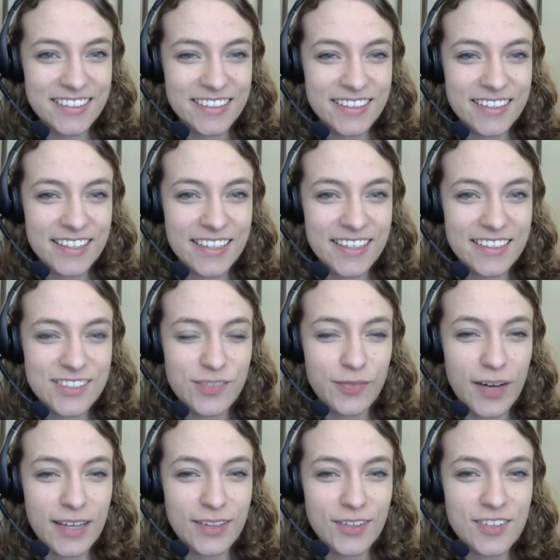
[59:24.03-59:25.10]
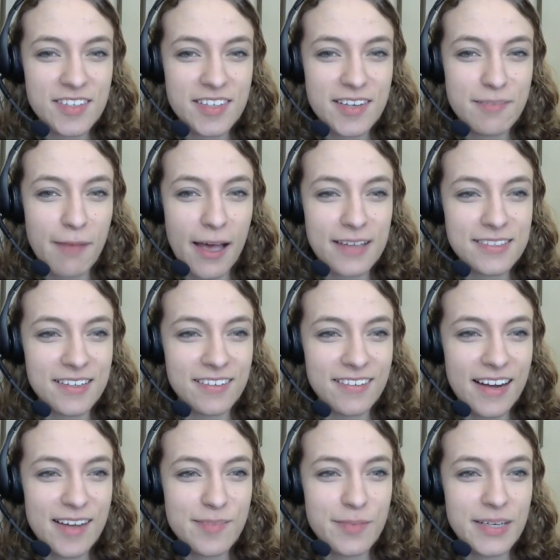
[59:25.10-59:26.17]
That's fine looking ski mask,
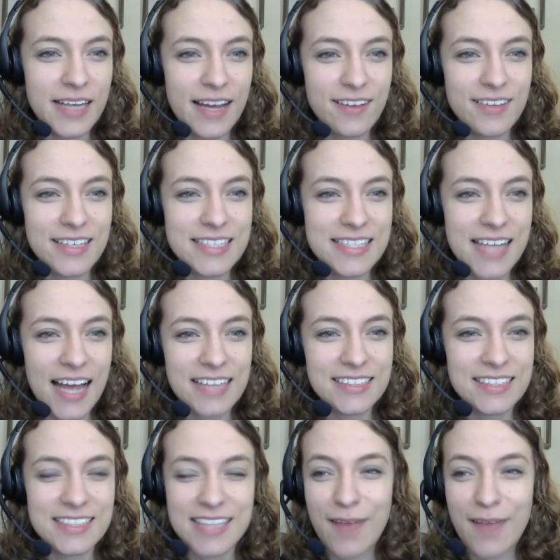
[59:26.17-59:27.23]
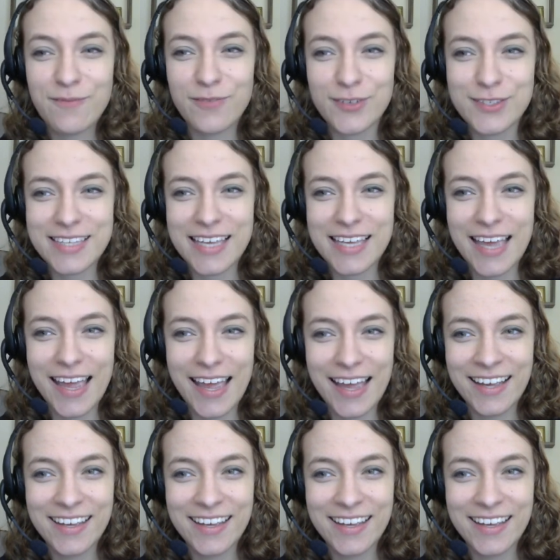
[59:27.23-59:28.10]
alright, but now is not the time for skiing.